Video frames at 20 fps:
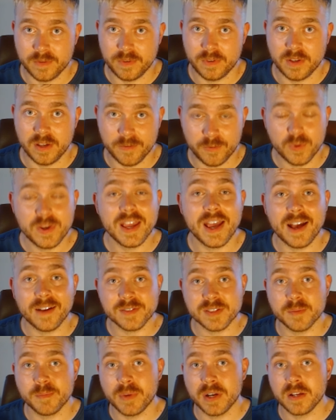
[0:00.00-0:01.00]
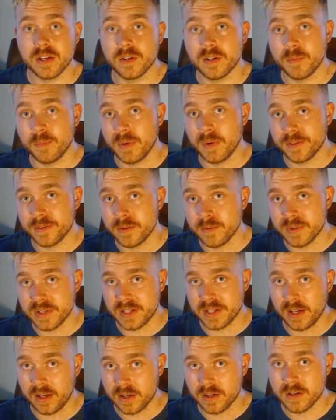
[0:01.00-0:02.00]
If we have somebody on a monthly
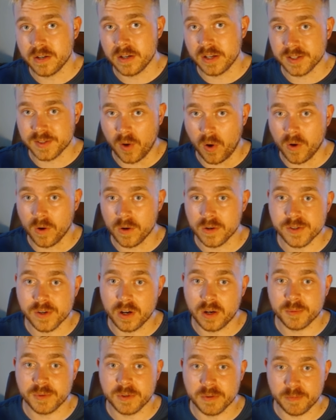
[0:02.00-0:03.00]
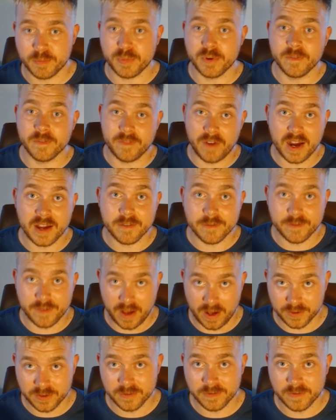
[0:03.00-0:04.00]
retainer, it's our job to provide
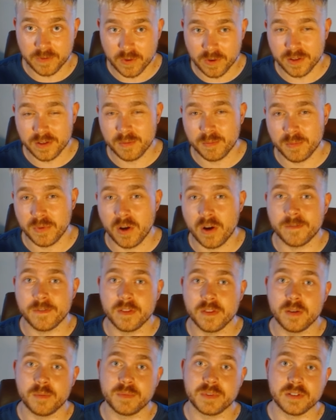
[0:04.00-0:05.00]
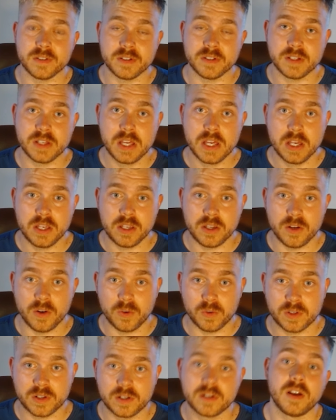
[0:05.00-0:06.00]
value for them, not for them to,
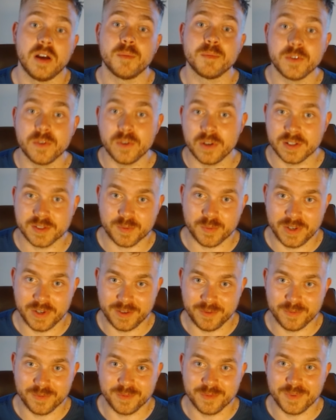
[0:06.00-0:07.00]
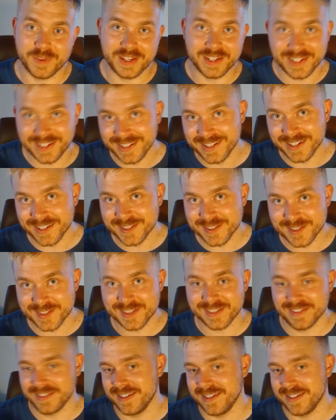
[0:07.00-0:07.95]
come to us when they need us.